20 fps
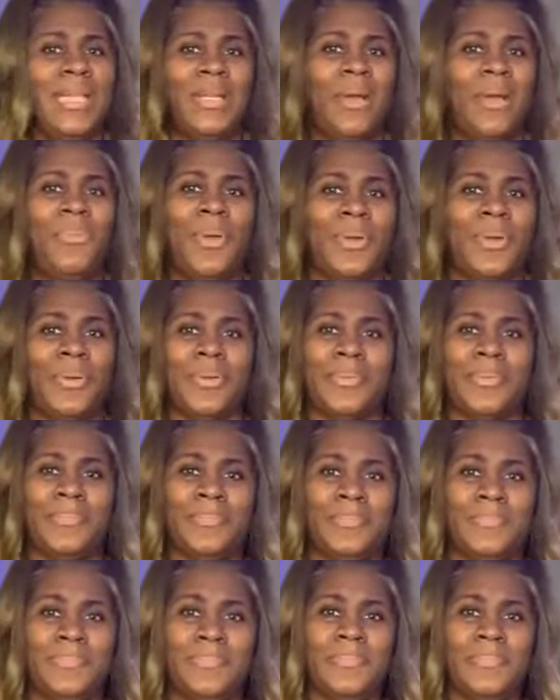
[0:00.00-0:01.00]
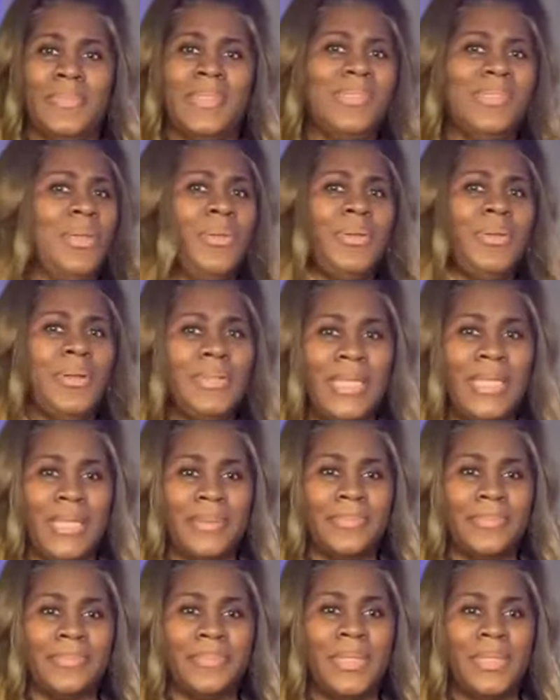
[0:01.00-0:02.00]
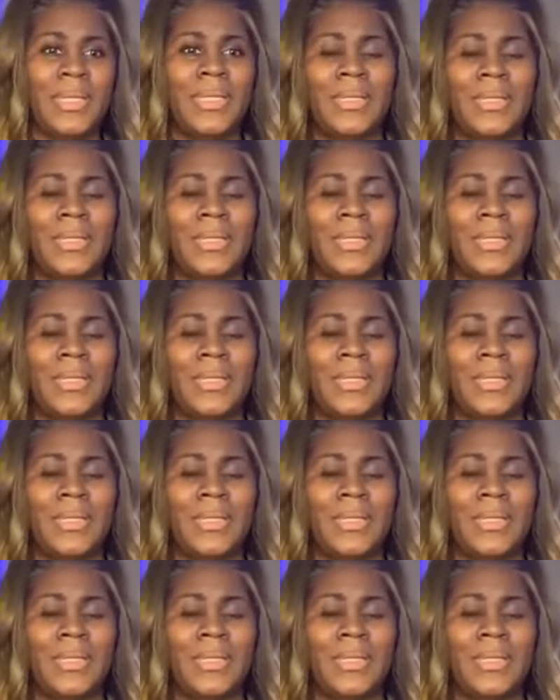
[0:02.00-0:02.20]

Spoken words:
They don't work. So you don't need them.